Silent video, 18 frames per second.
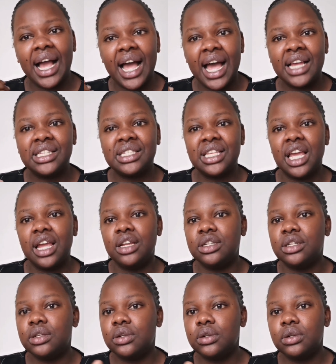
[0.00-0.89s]
Like I
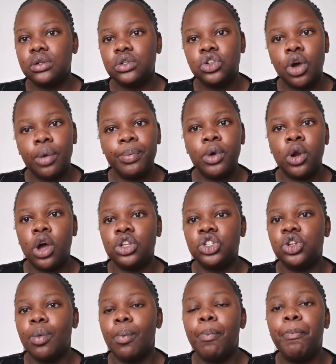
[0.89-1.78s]
said, top
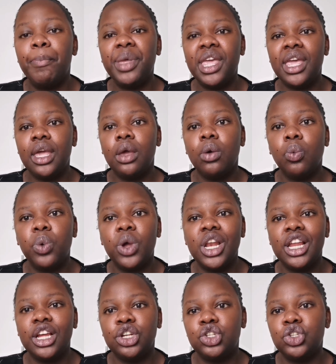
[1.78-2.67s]
notch. Be
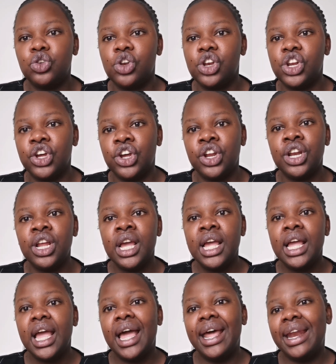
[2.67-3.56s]
willing to learn
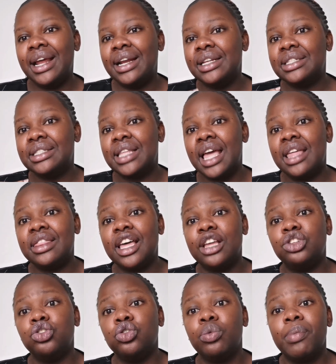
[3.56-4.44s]
and understand
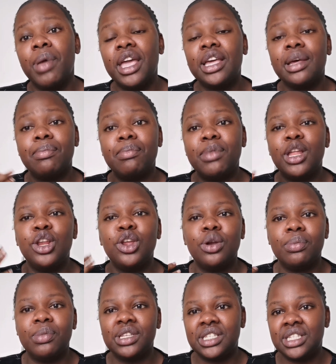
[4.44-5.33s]
that you'll make a
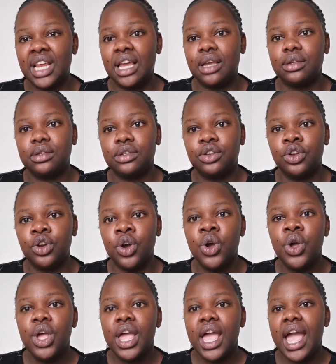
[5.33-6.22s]
million mistakes,
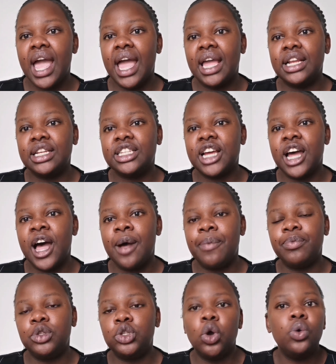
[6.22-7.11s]
and
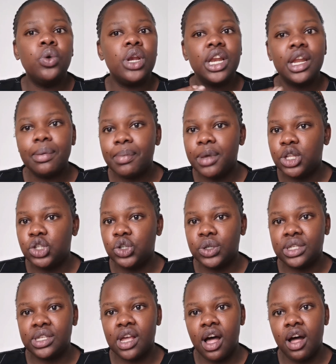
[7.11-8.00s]
don't limit
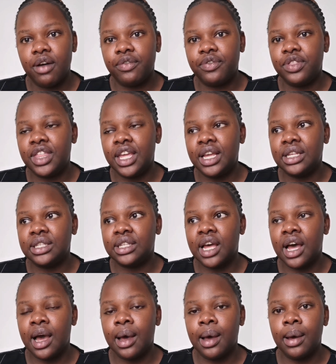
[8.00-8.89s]
yourself.
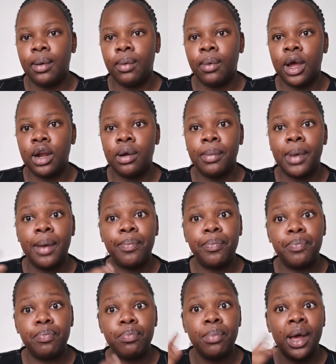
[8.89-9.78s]
There's one of
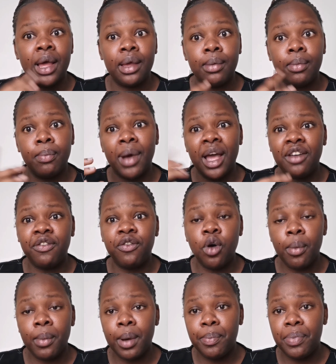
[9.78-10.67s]
my
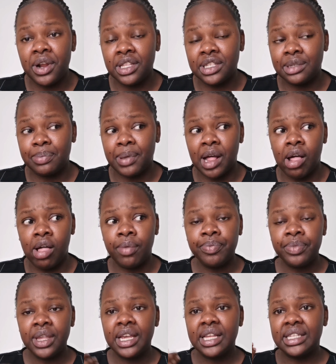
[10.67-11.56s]
former
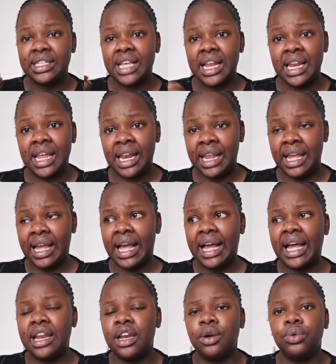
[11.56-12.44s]
principal, Zanele
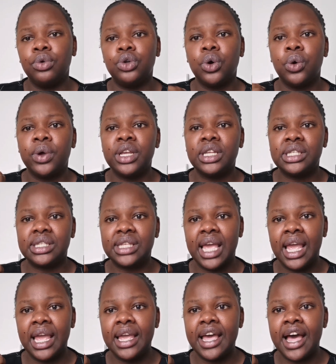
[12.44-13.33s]
Ngakane, would always
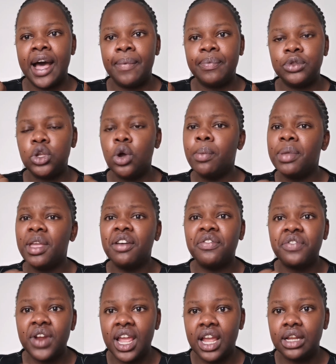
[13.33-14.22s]
say, don't be
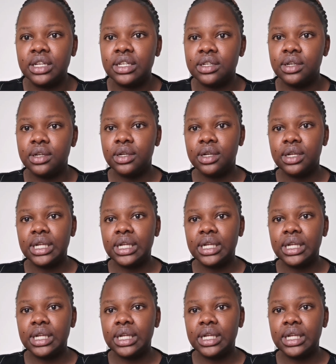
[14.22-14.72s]
afraid.